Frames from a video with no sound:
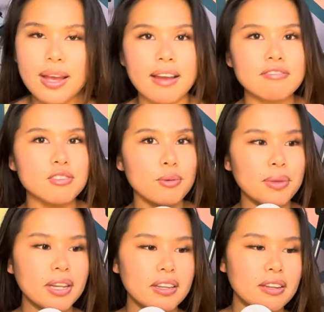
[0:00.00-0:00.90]
have so
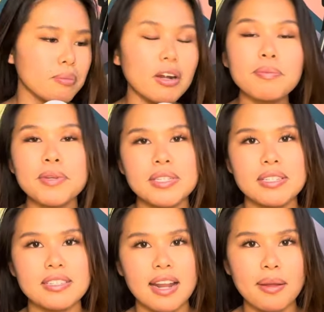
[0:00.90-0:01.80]
many art
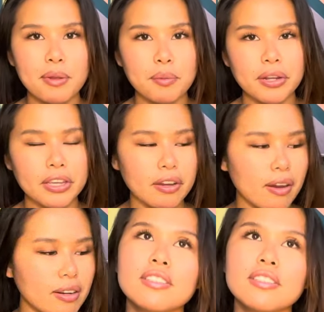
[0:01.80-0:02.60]
pieces that I've been working on.